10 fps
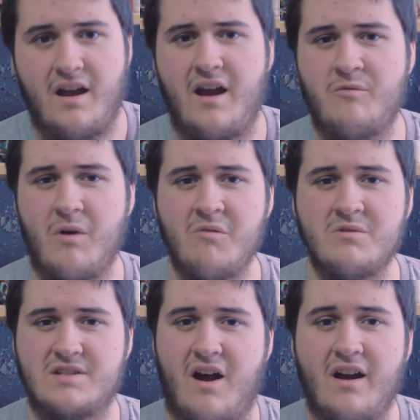And while
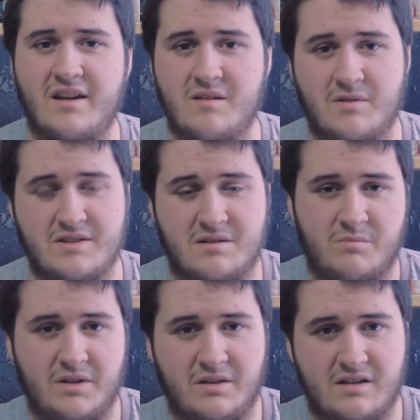we're talking about
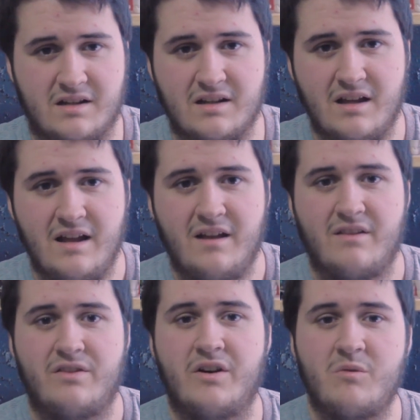stability,
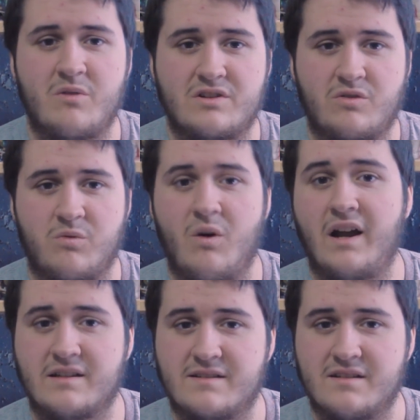there were
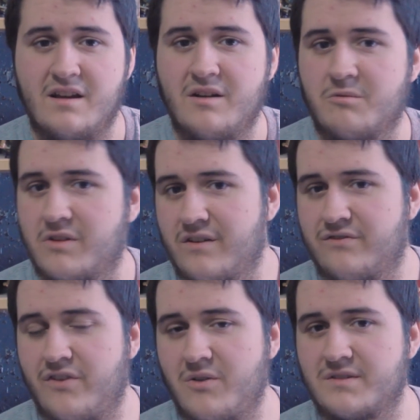twice where the
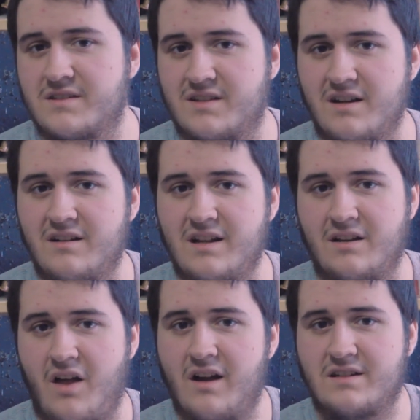phone suddenly
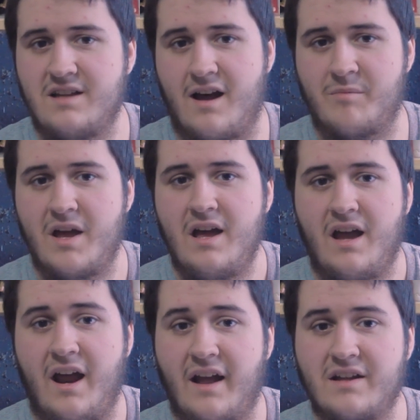locked up
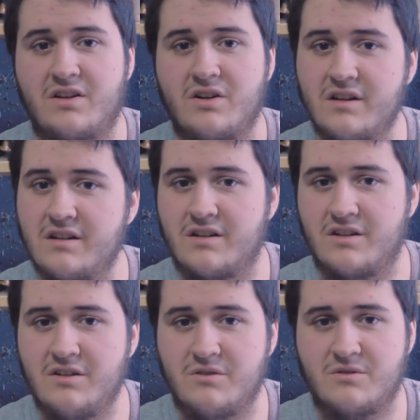and I couldn't
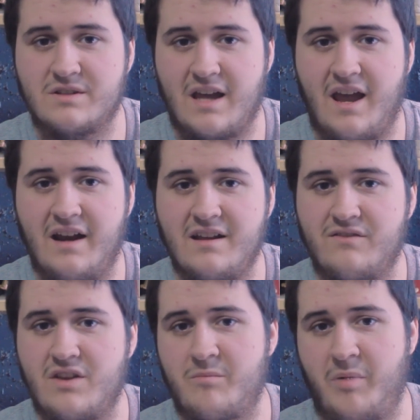use any
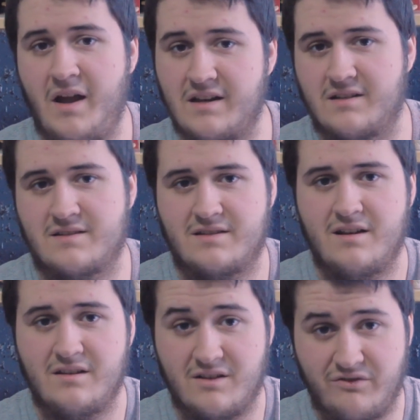of the buttons,
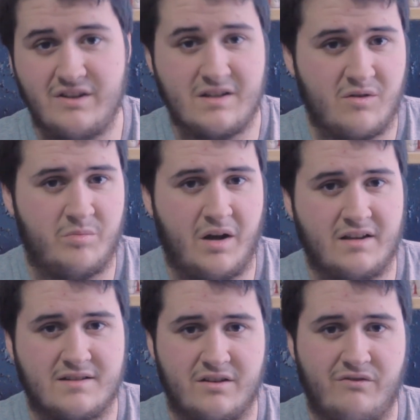the physical
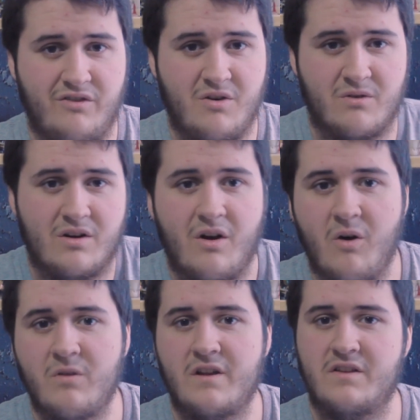buttons on the phone,
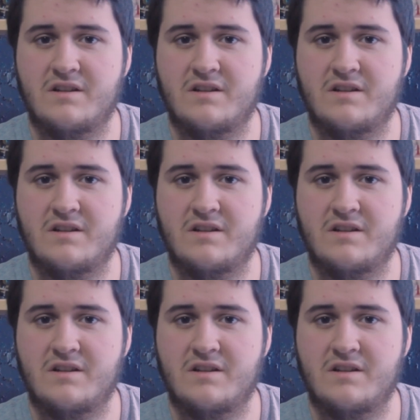only